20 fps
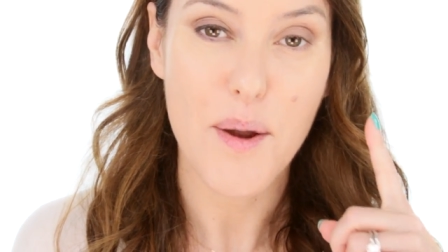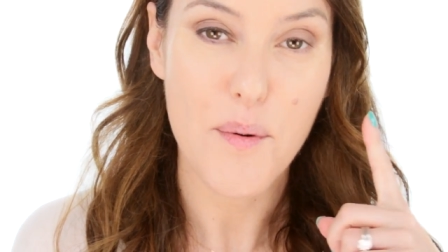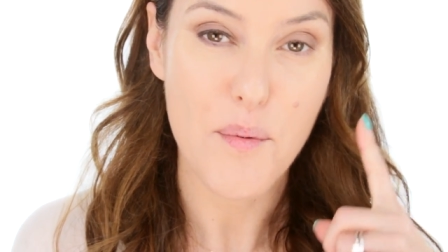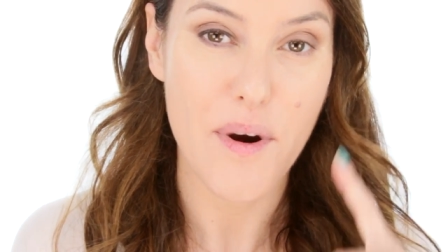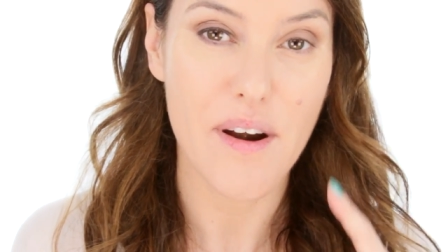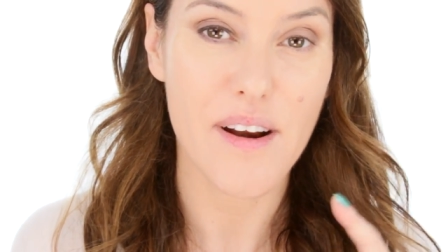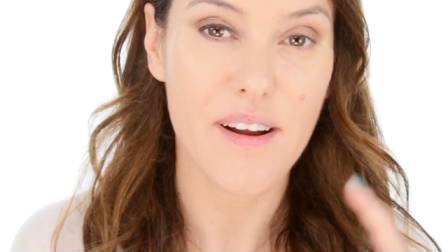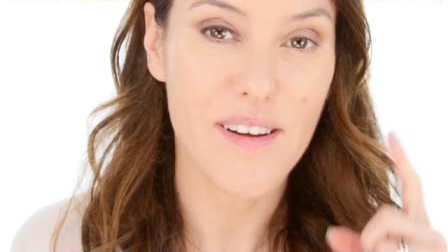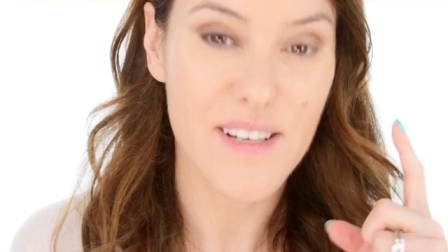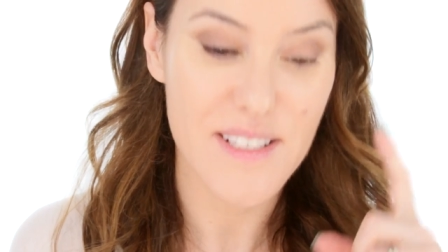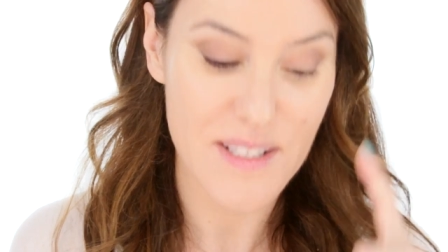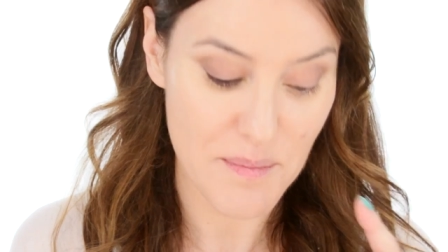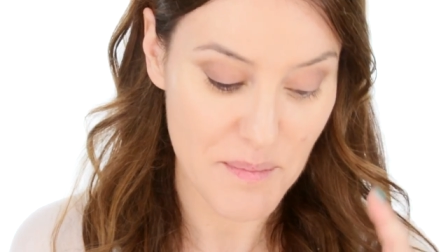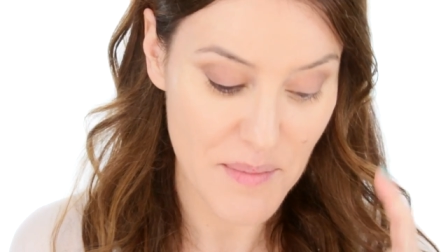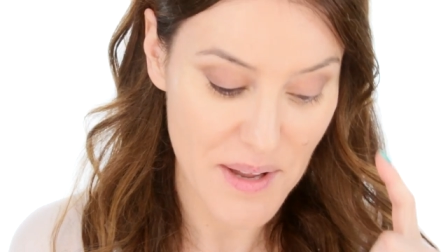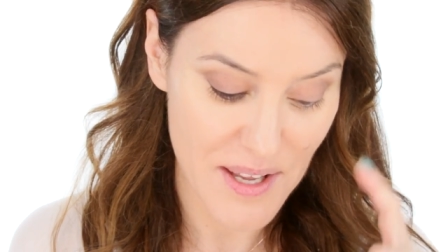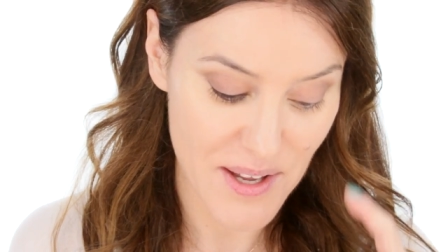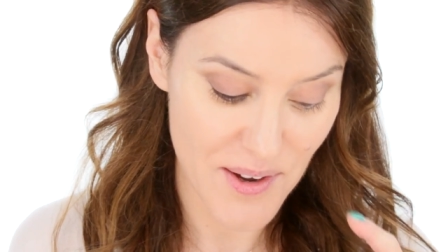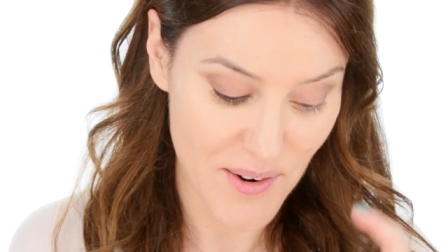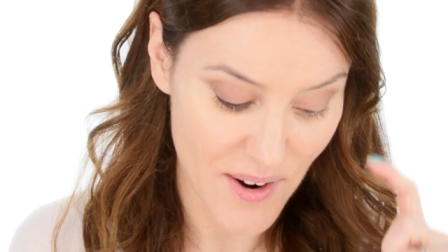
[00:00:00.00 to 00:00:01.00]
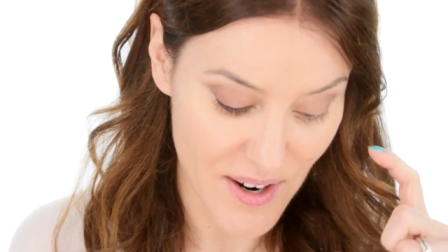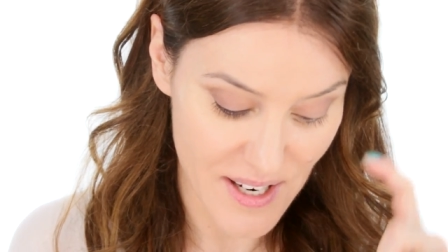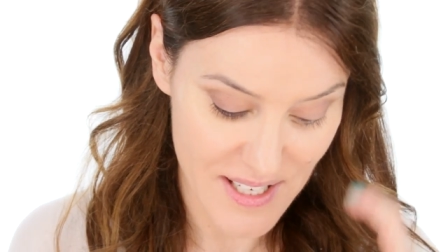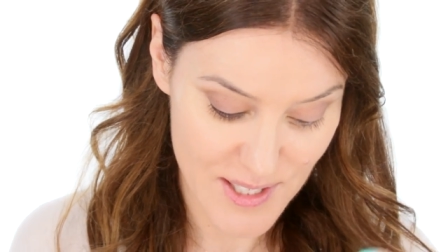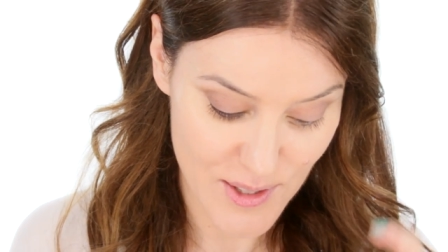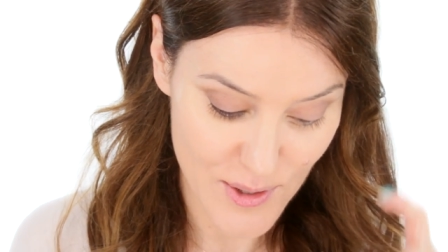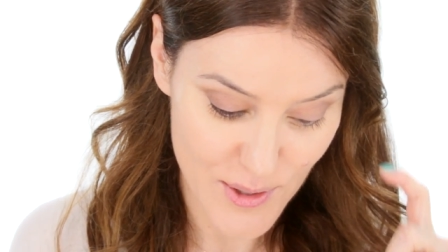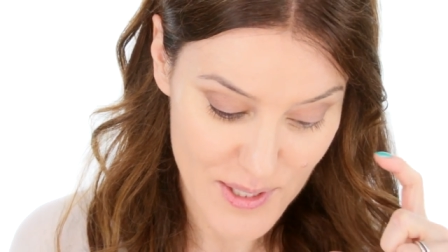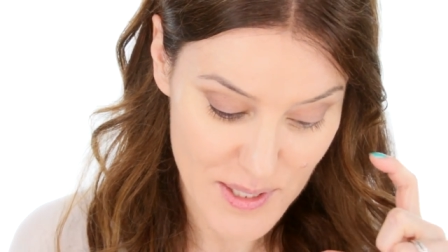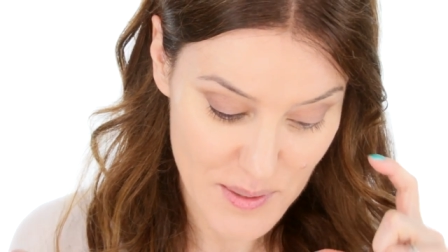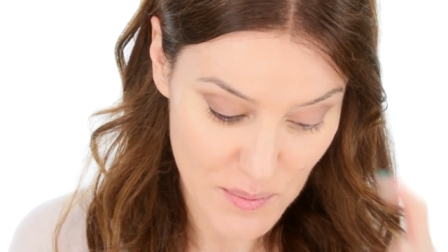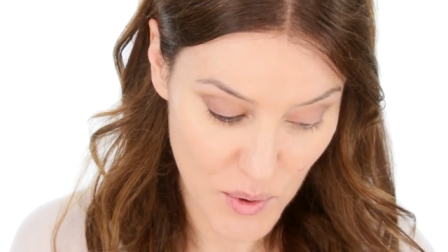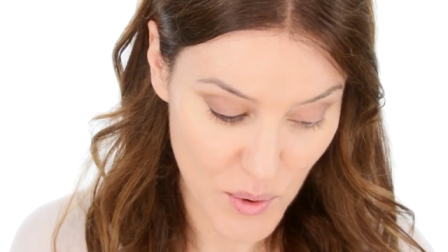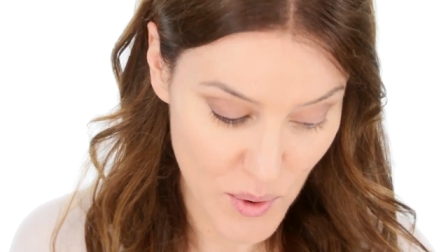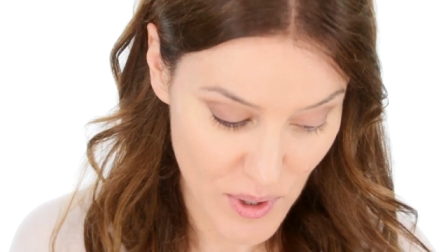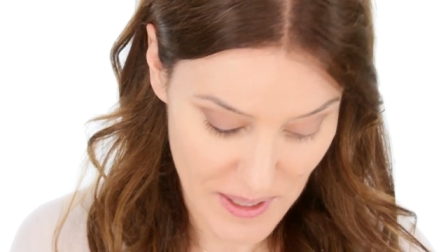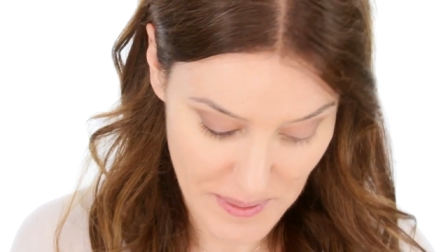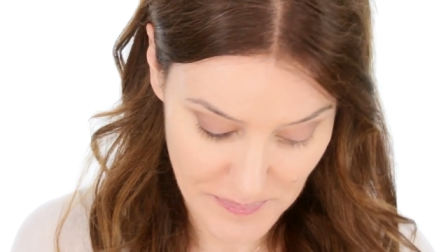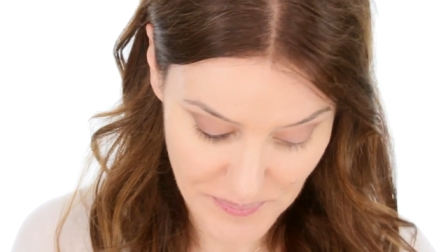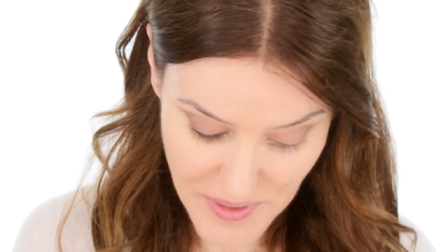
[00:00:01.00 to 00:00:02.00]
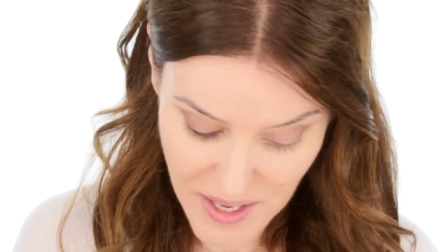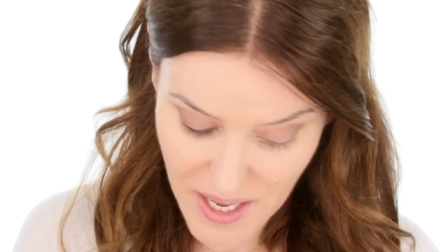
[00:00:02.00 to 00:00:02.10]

wearing eyes that make your eyes look smaller.